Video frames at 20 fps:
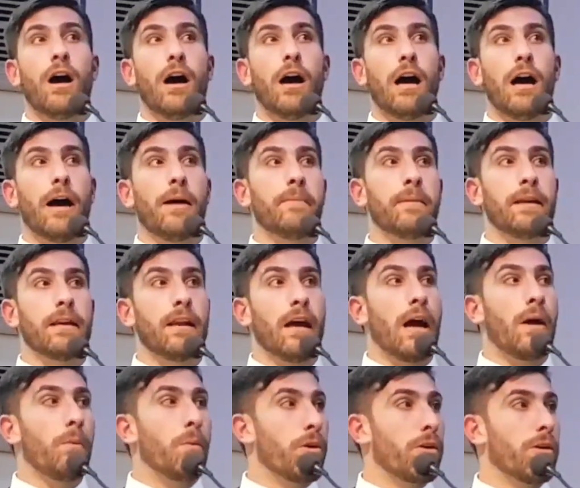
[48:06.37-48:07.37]
Um,
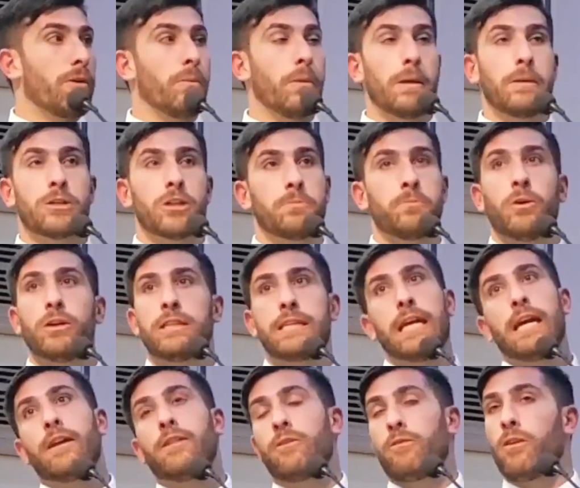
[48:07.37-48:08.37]
and uh, we're, we just
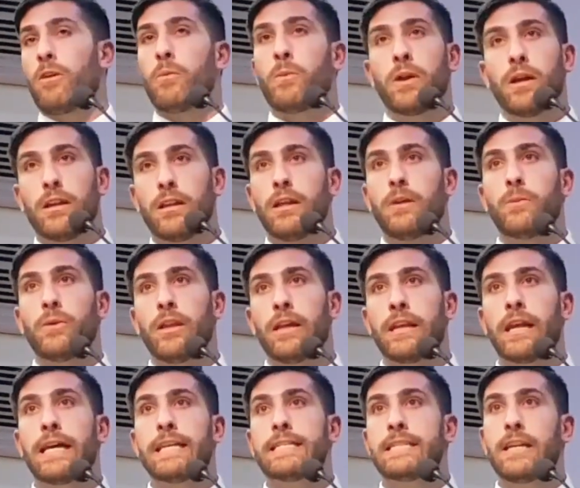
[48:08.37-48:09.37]
put together a really,
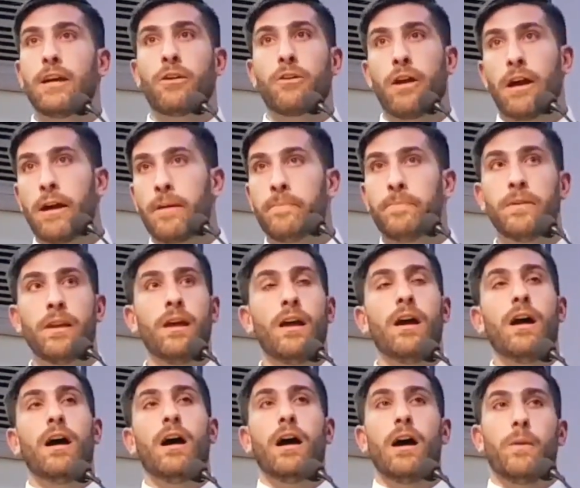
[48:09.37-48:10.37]
really nice
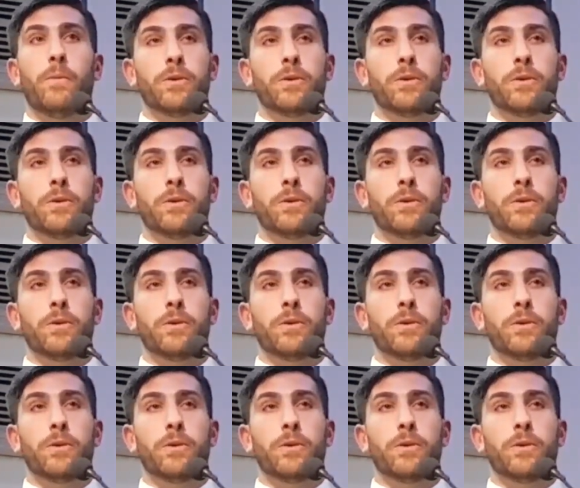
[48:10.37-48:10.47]
CRM,